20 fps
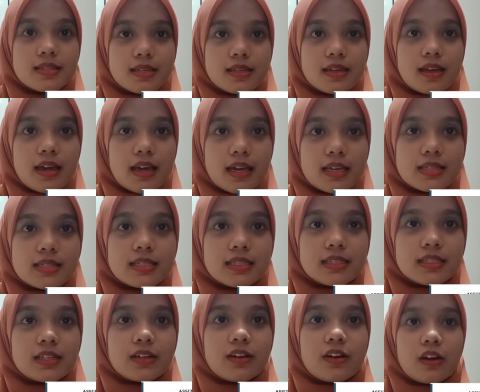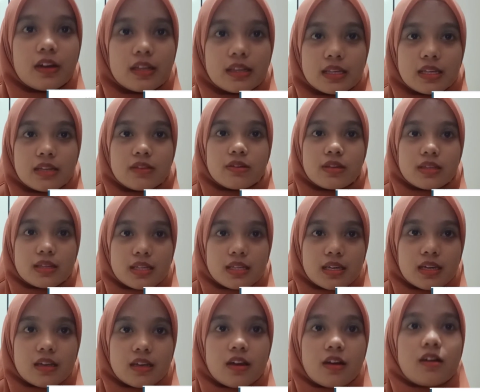as a
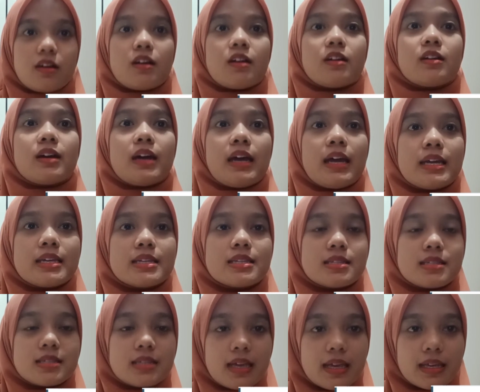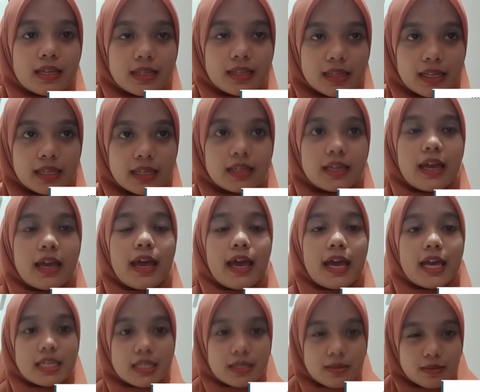continuity or a cyclic
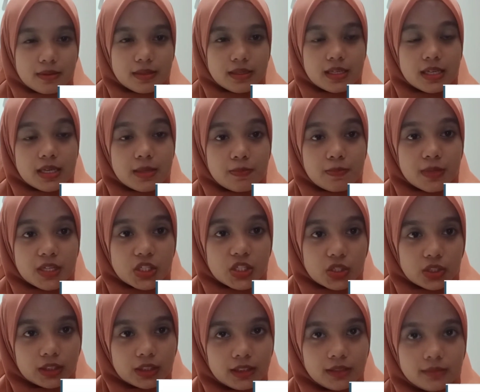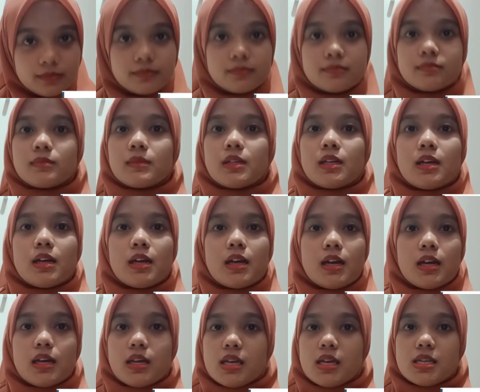episode?
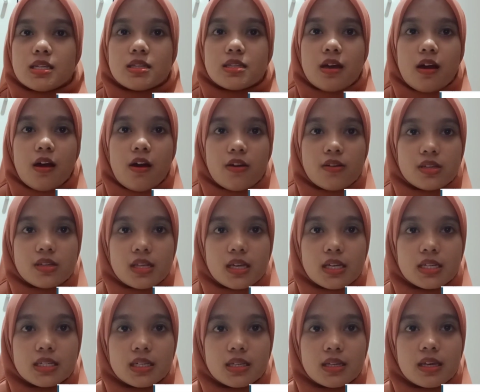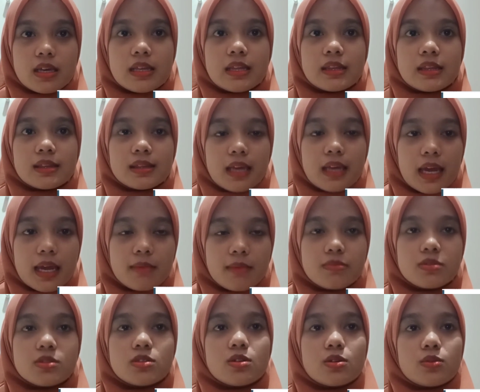Is the orientation in time
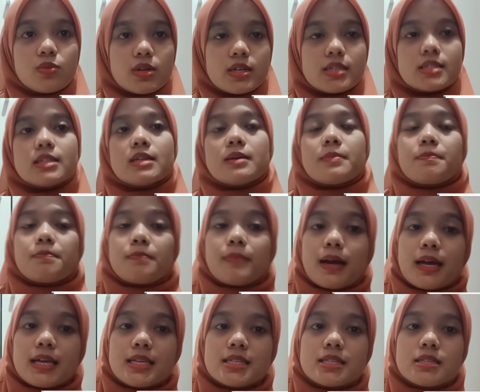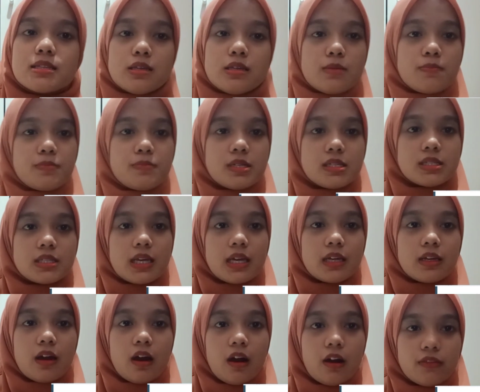towards the past, the
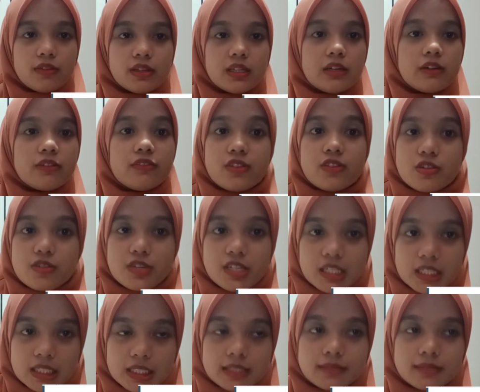present, or the future?